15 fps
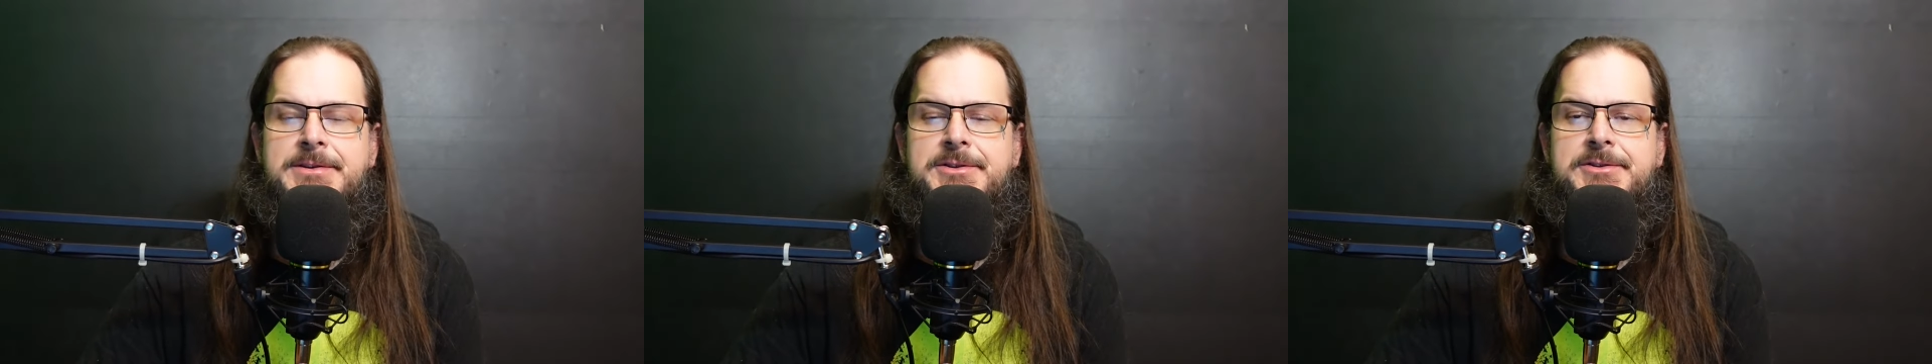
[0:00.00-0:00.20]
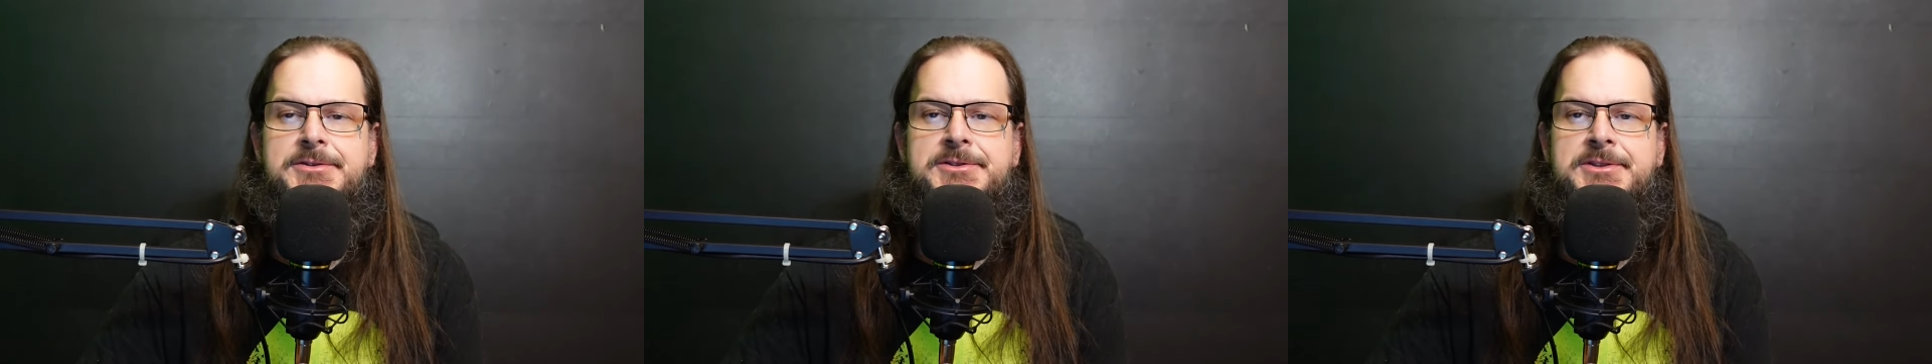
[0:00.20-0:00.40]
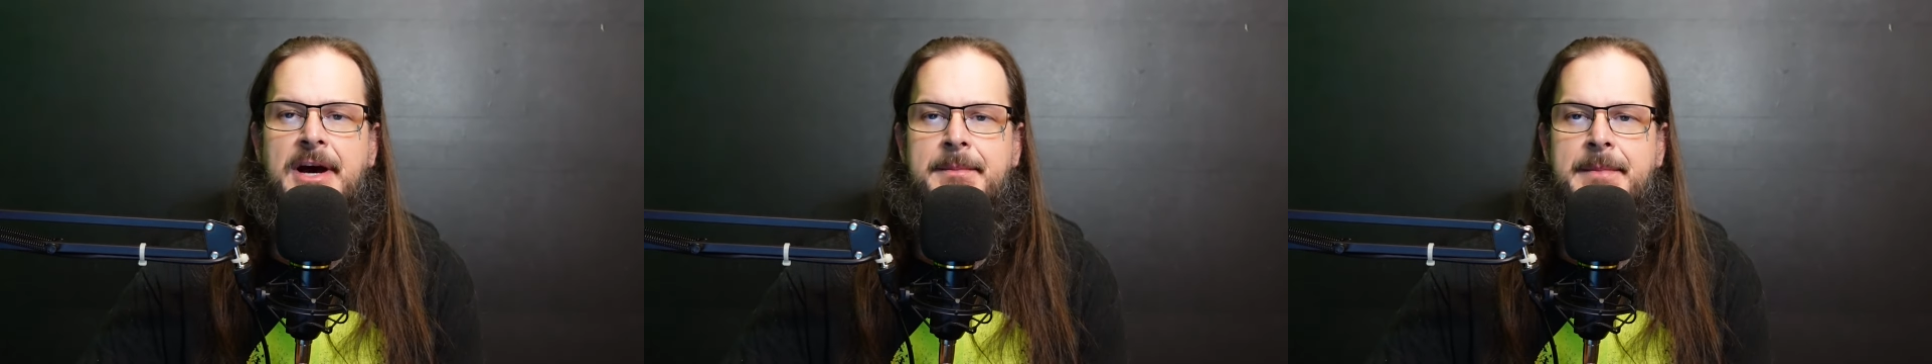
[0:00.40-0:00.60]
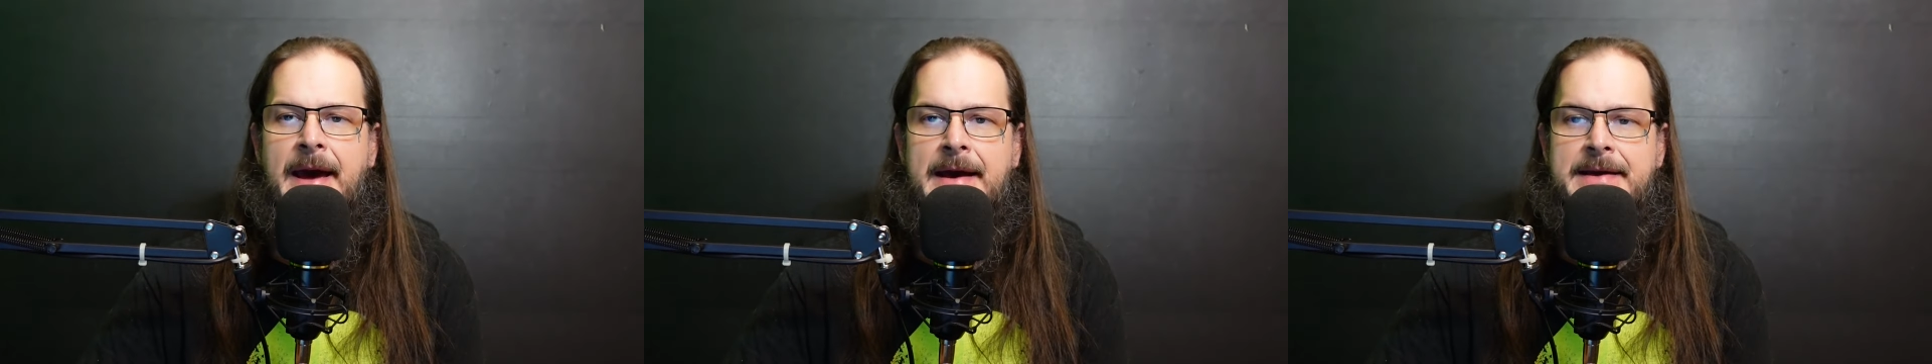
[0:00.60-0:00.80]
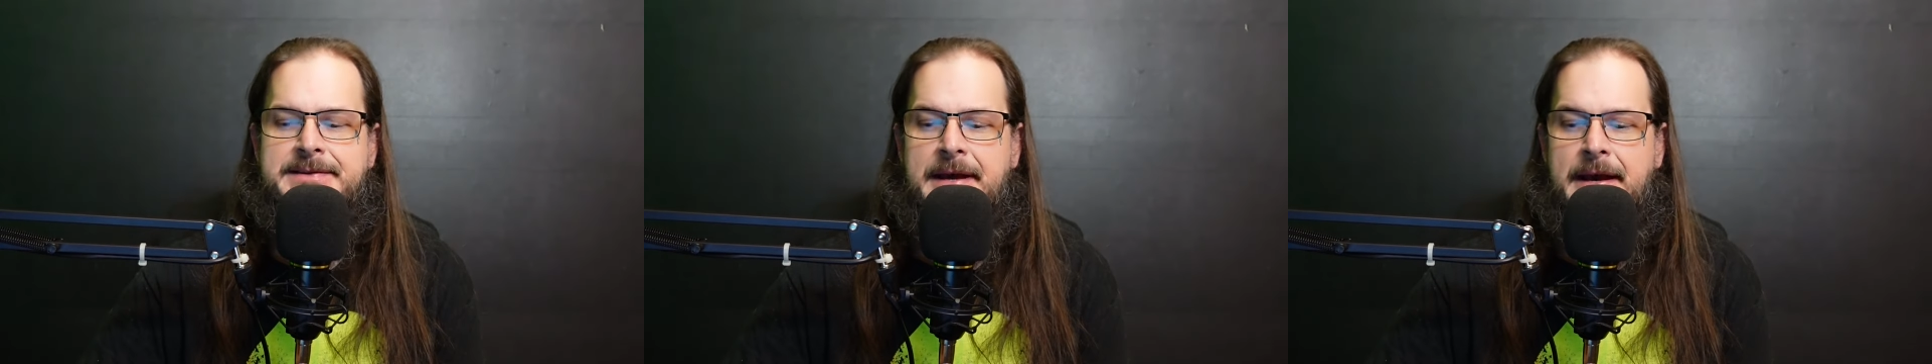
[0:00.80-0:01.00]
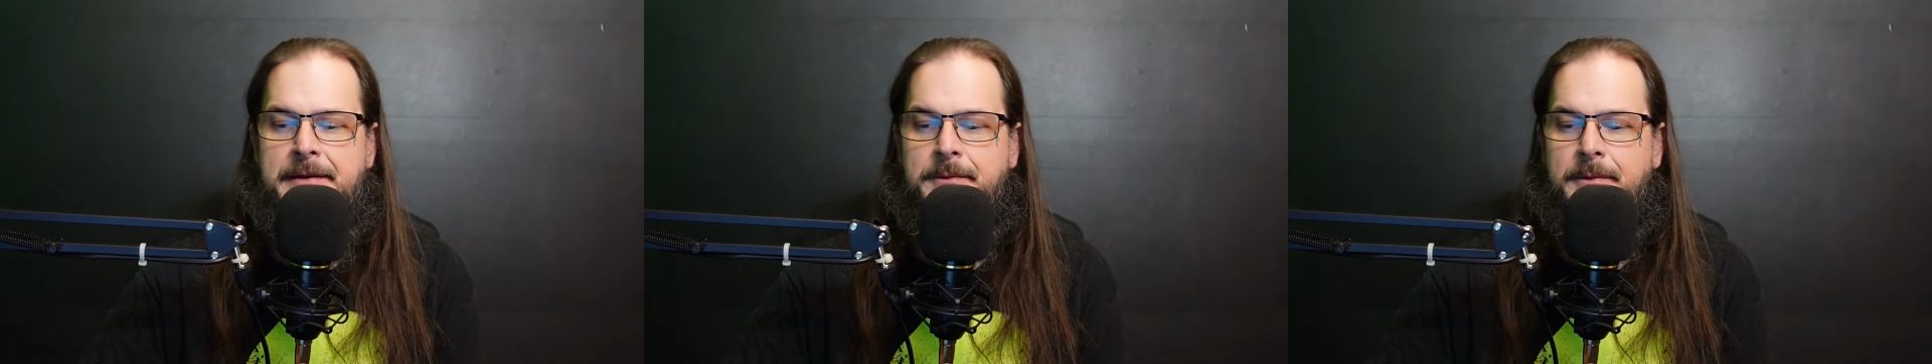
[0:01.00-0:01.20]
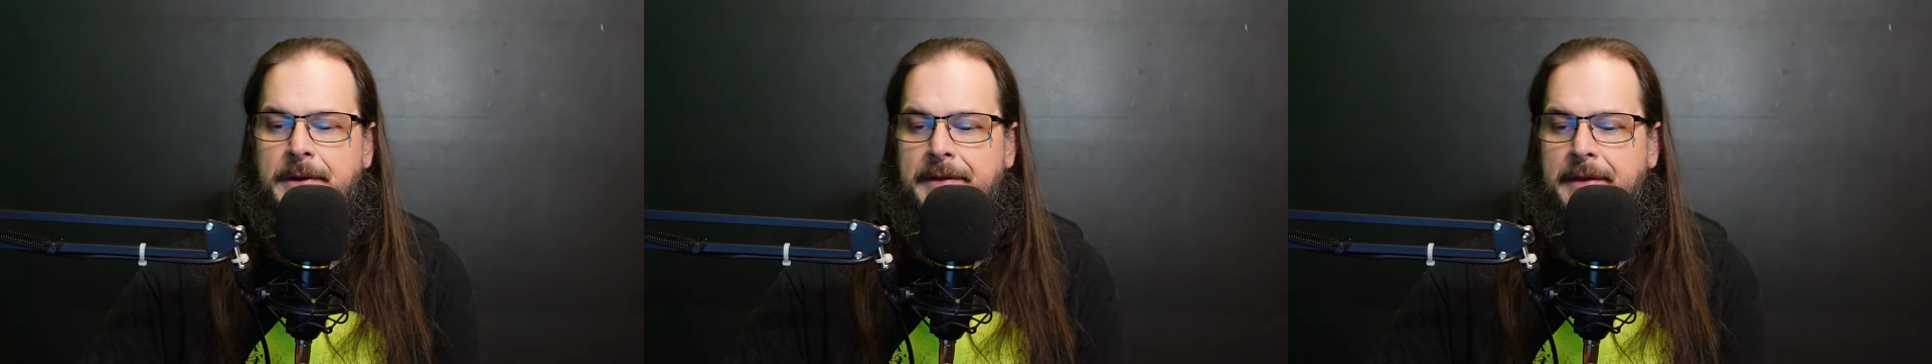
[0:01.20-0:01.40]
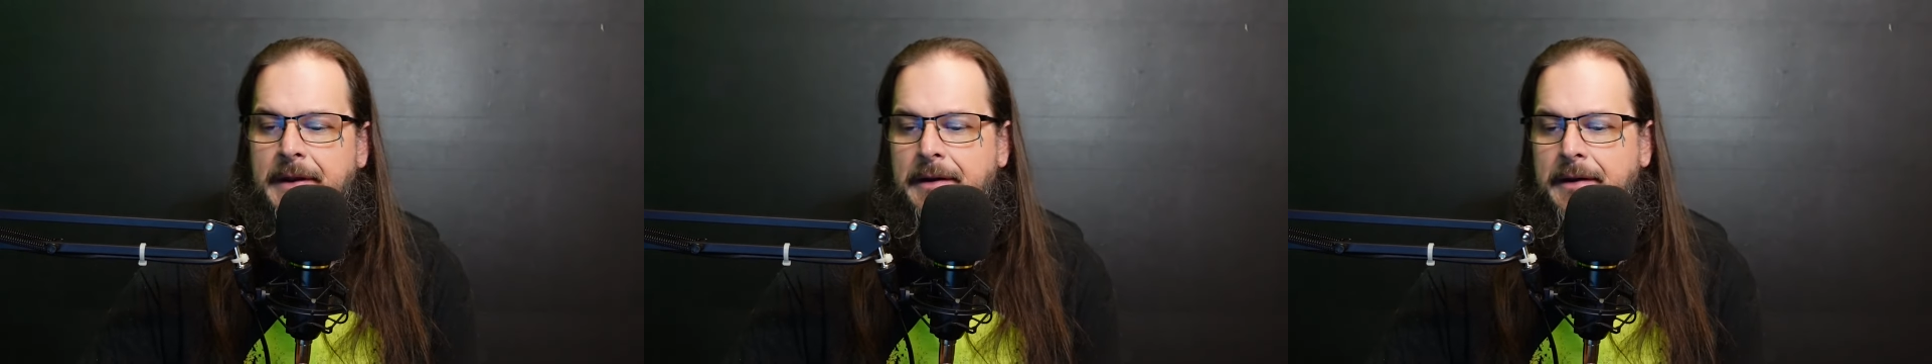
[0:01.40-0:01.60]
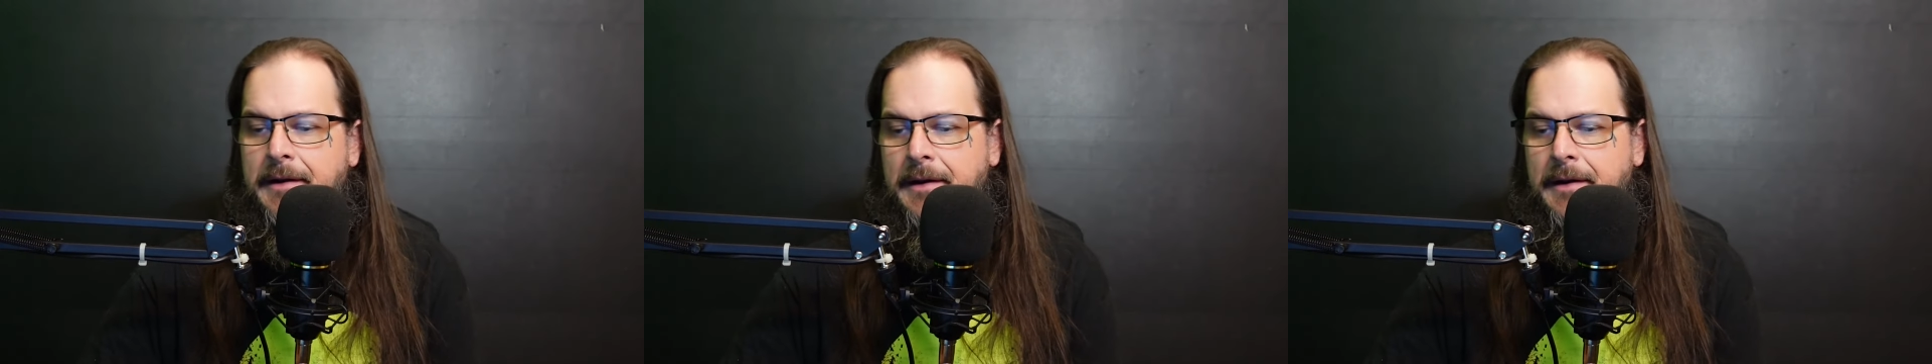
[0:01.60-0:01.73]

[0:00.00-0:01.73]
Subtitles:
your dumbass head with it.